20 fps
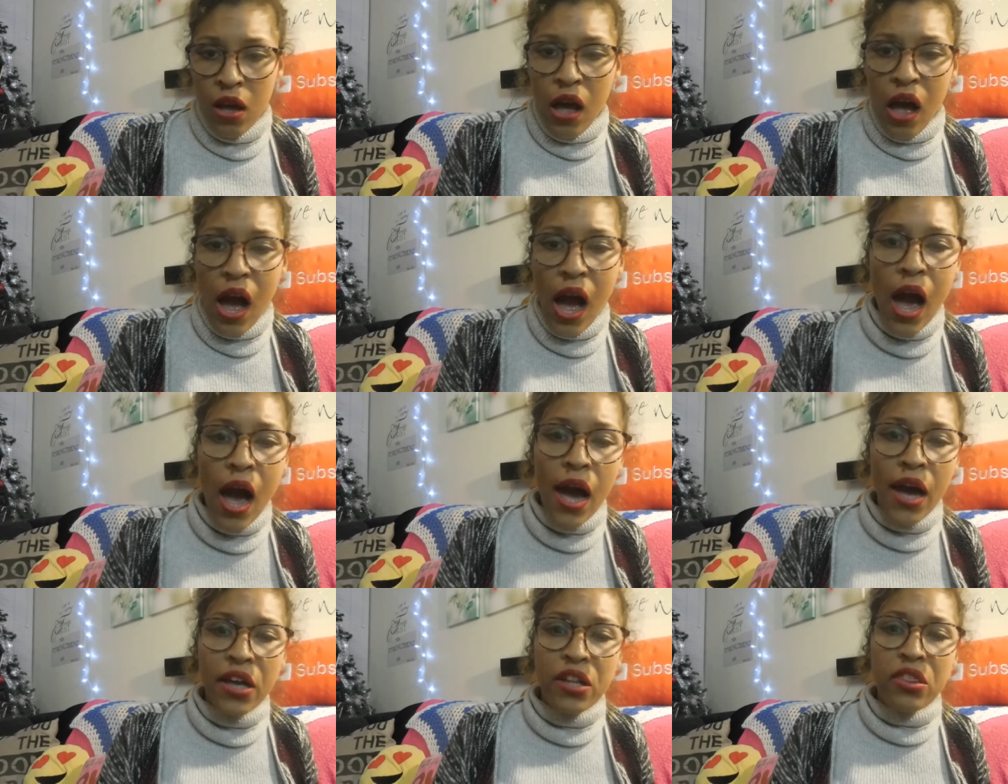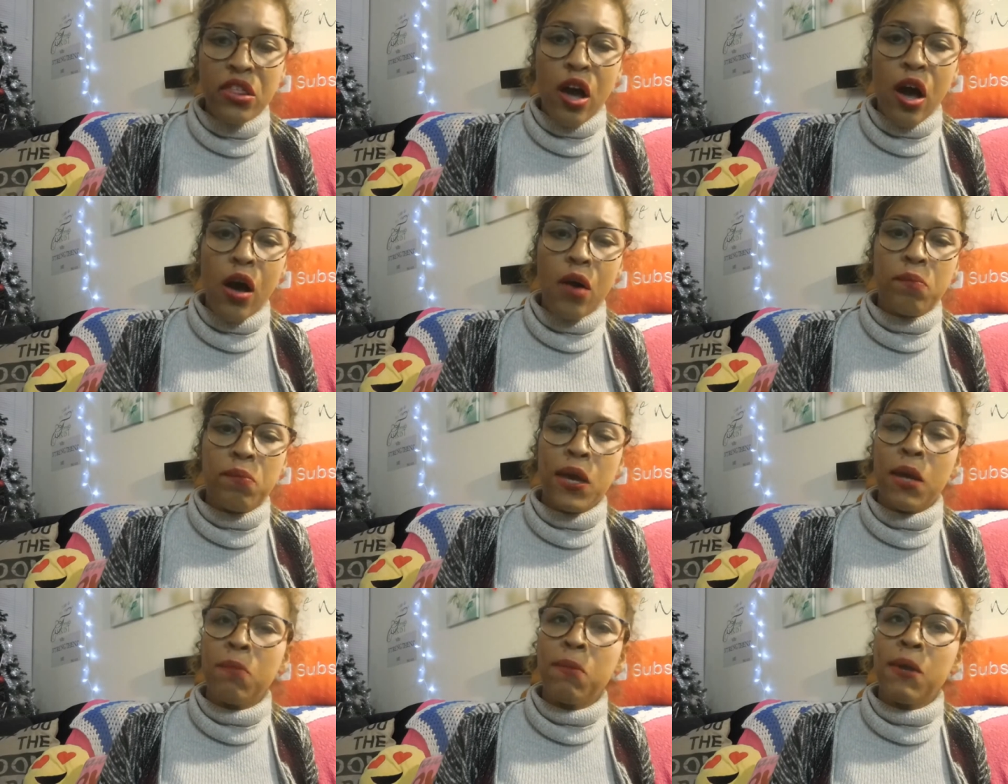I
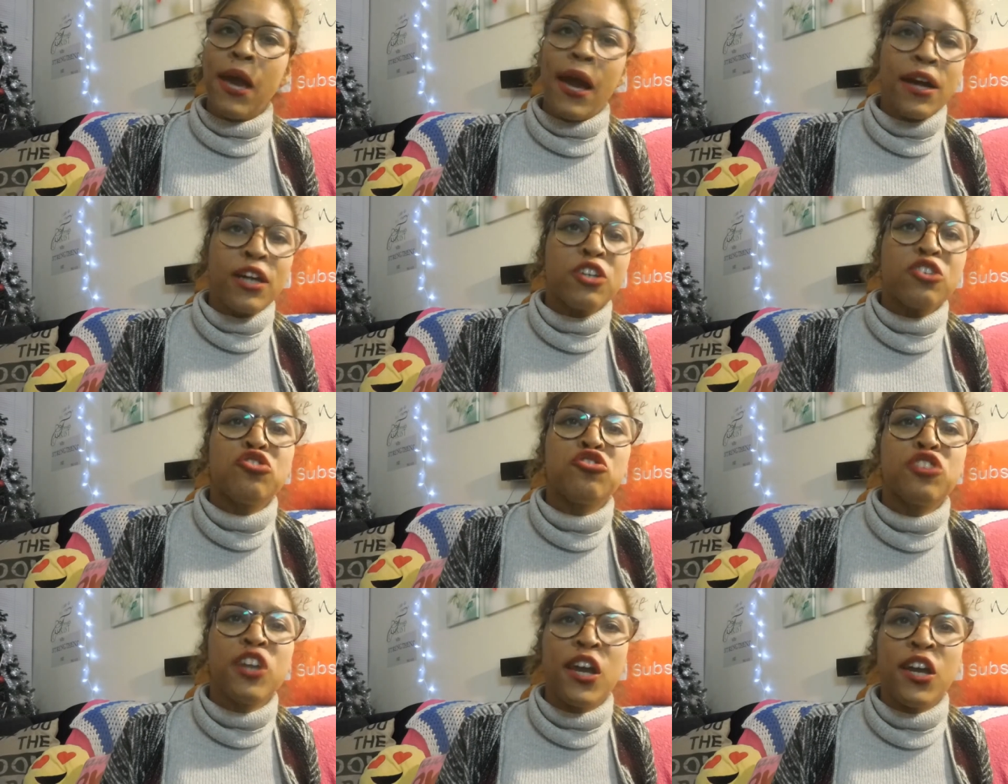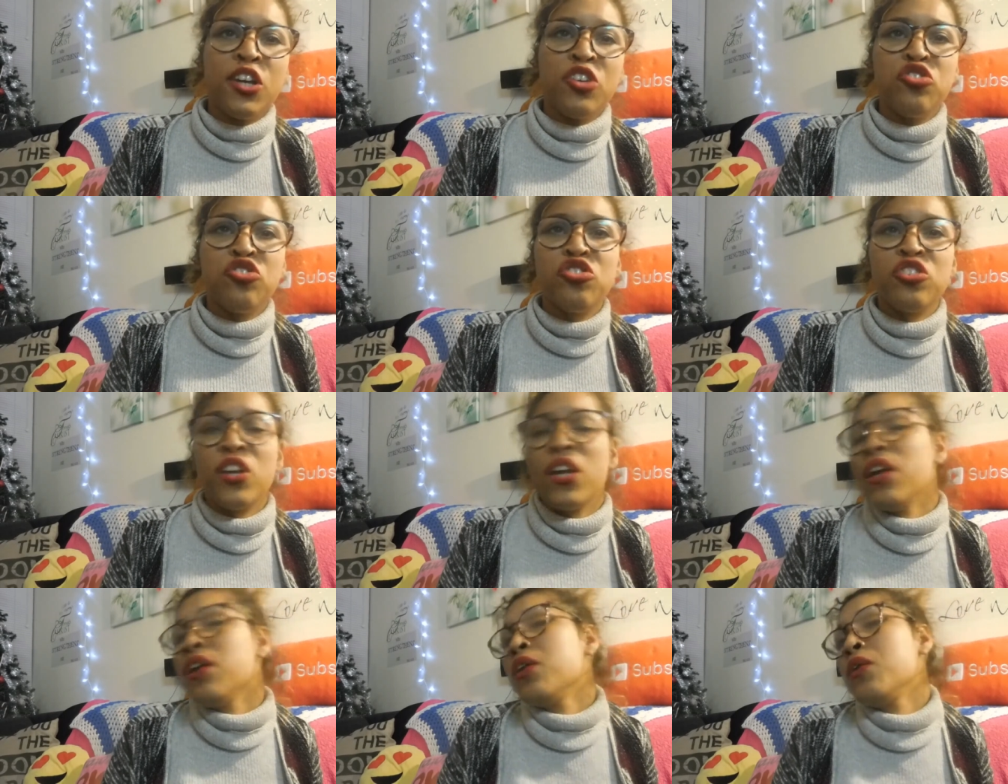thought maybe I could change
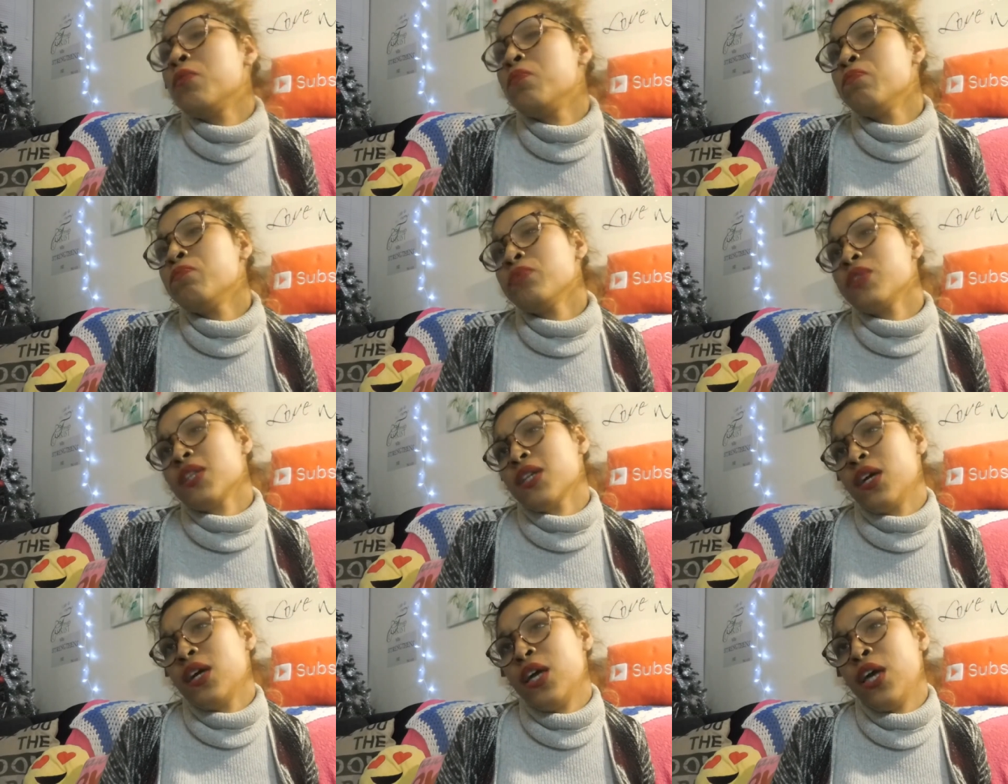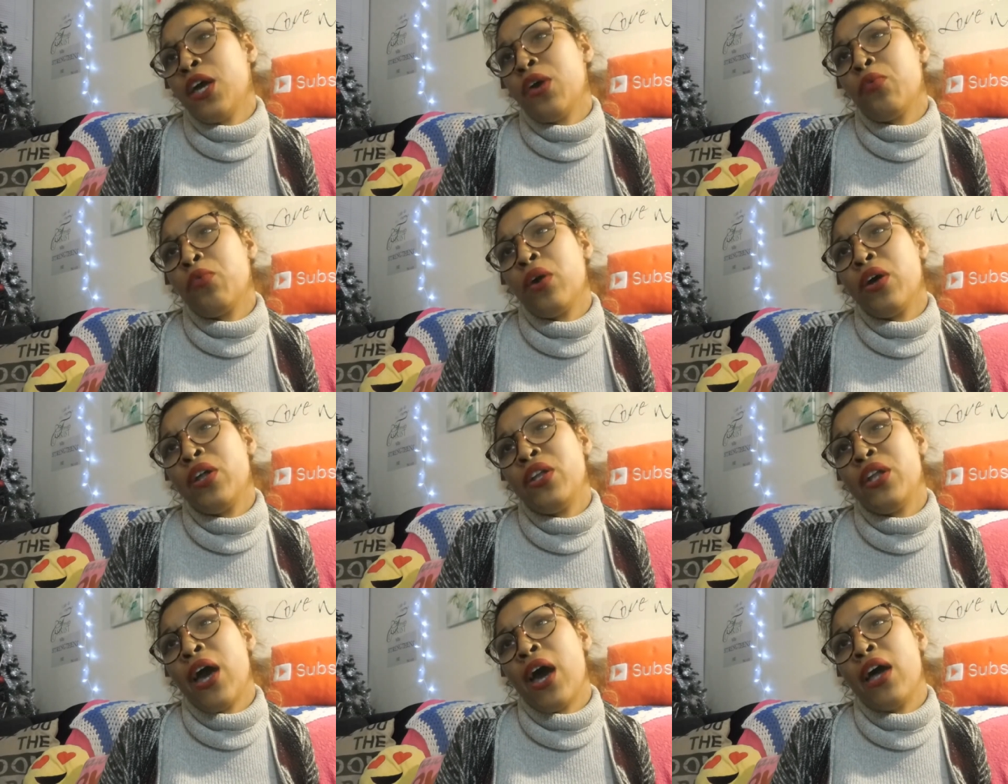him and
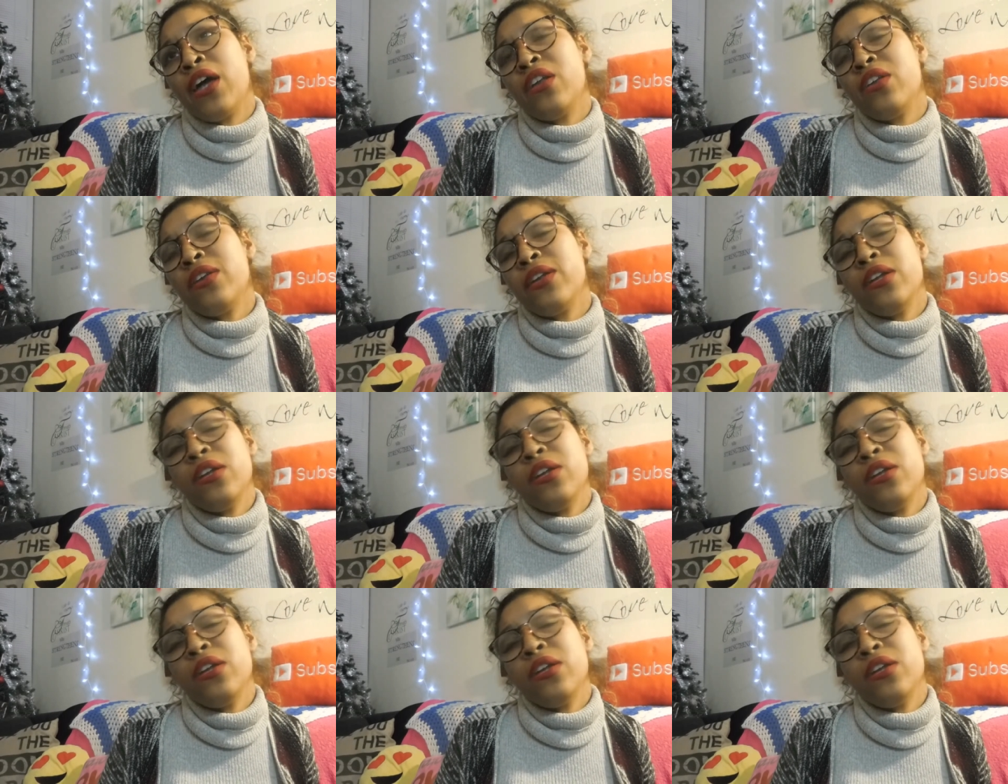whatnot.